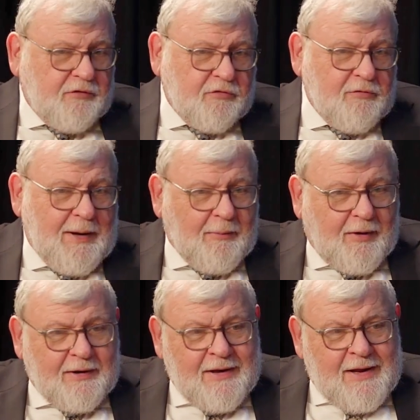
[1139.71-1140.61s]
this
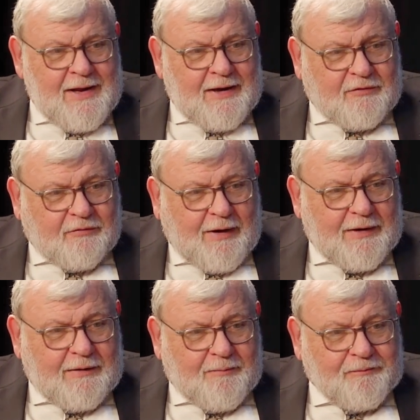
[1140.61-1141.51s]
rabbi, it's
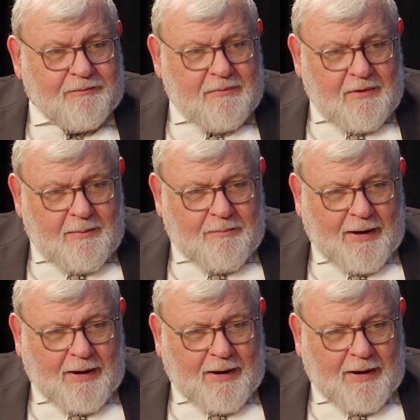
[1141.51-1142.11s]
like by